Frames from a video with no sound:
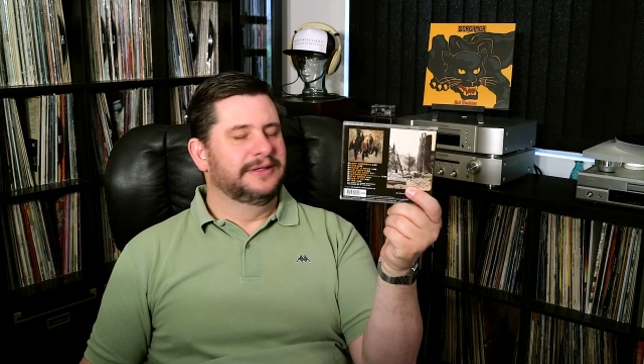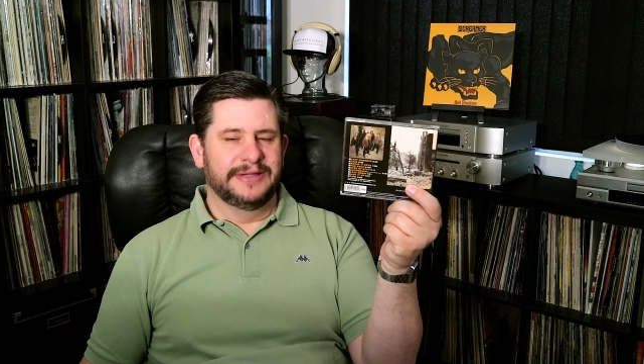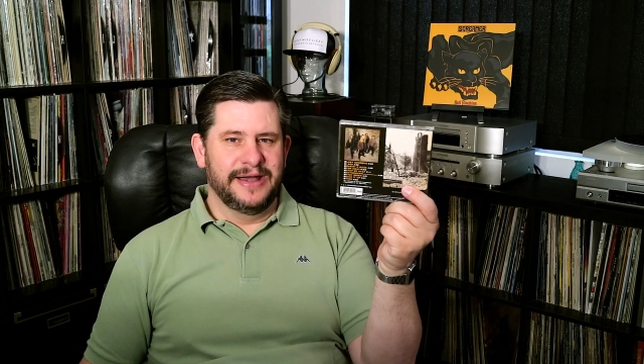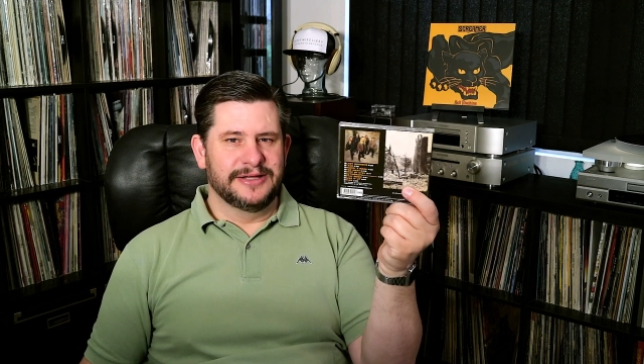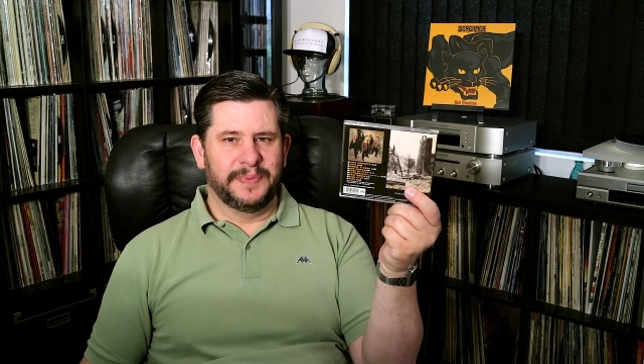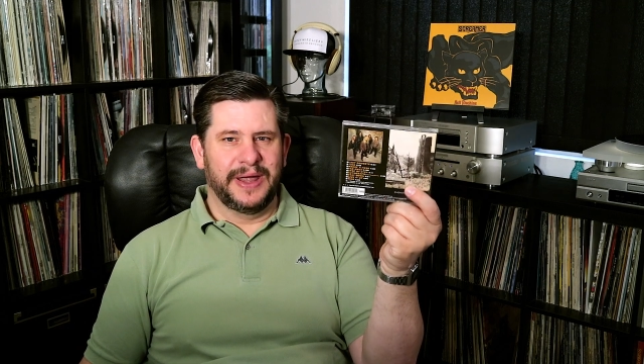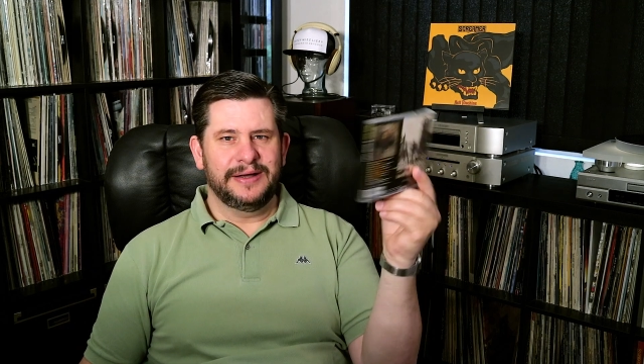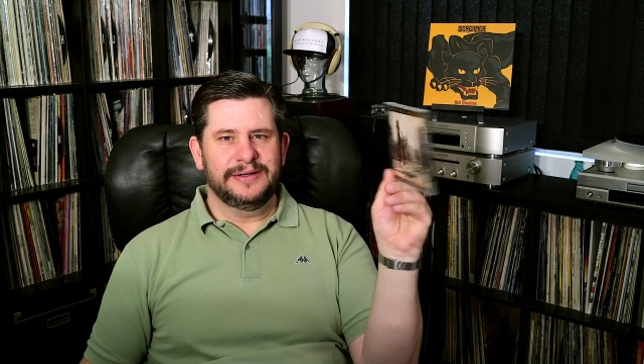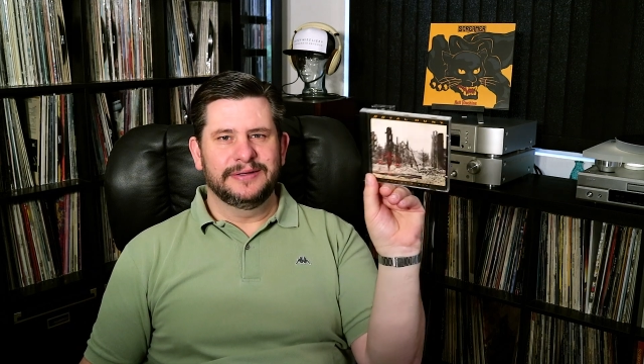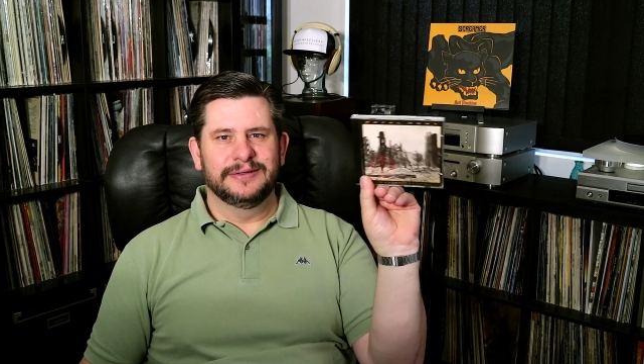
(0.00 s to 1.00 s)
Danish
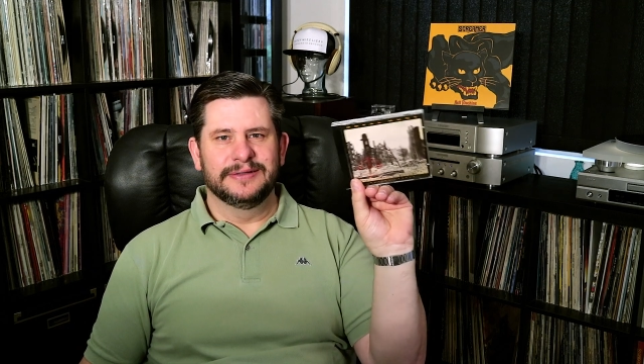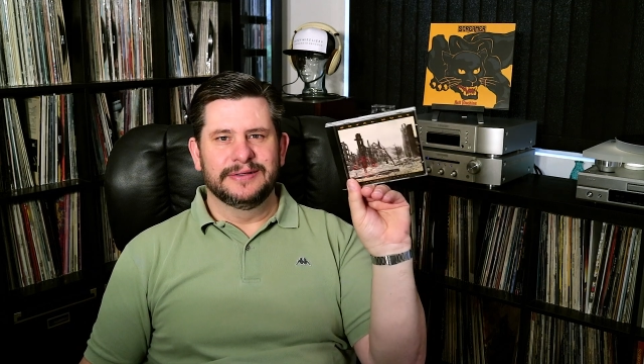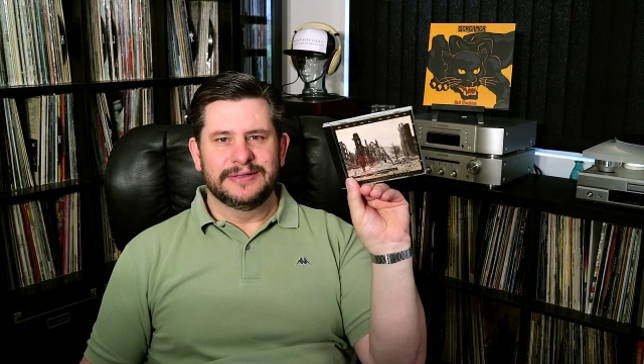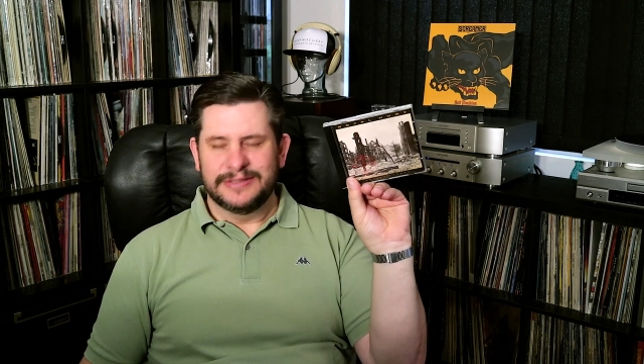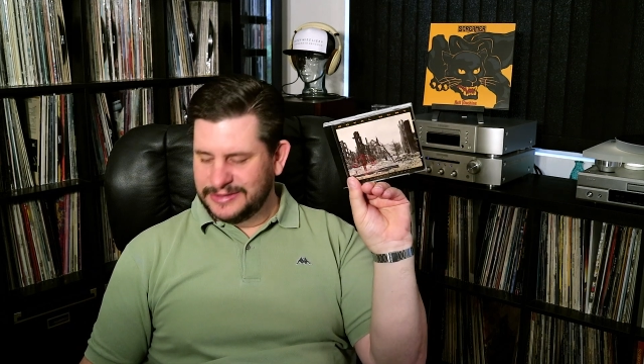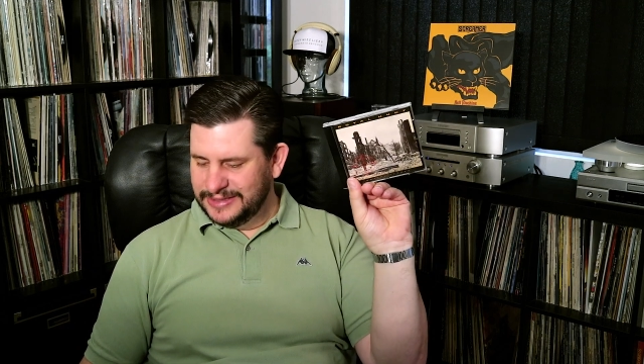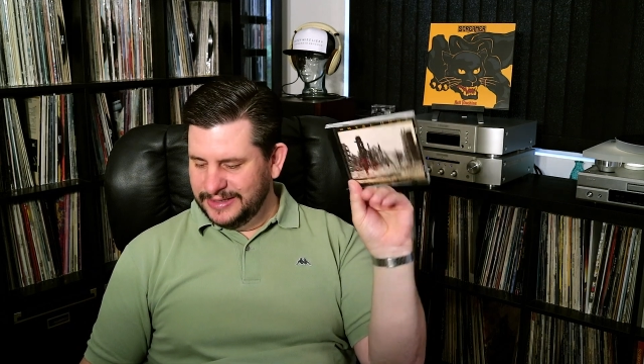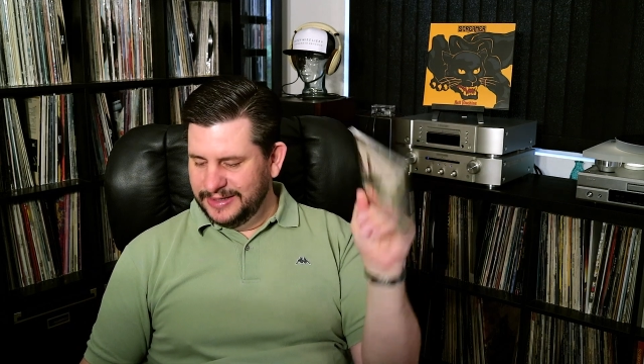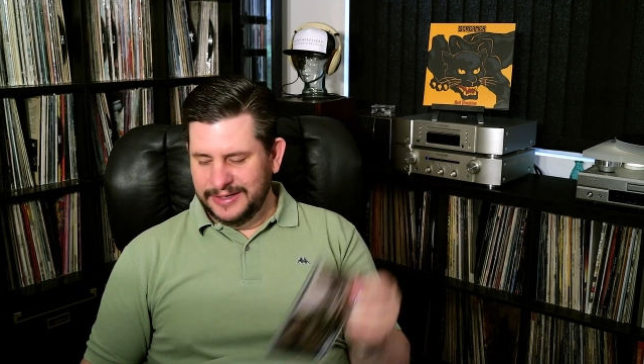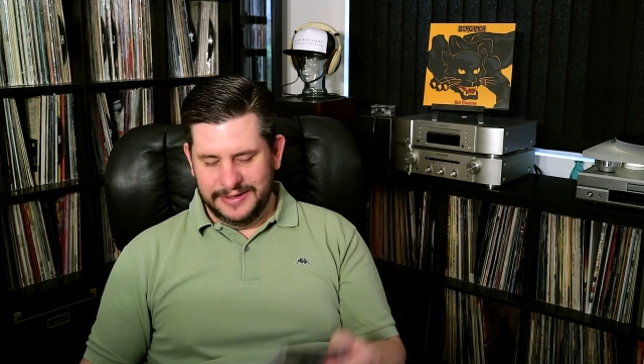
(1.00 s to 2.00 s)
band
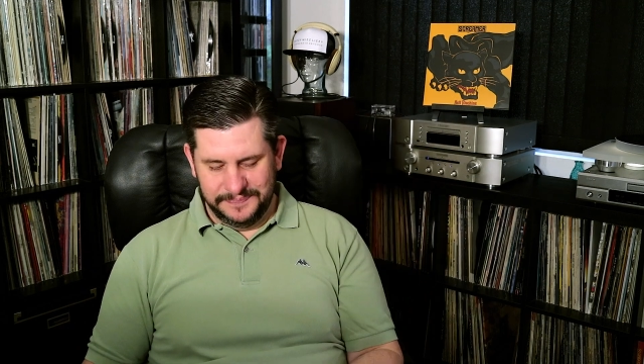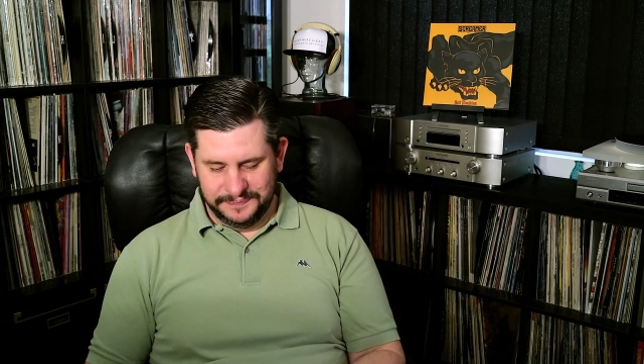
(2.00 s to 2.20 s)
CD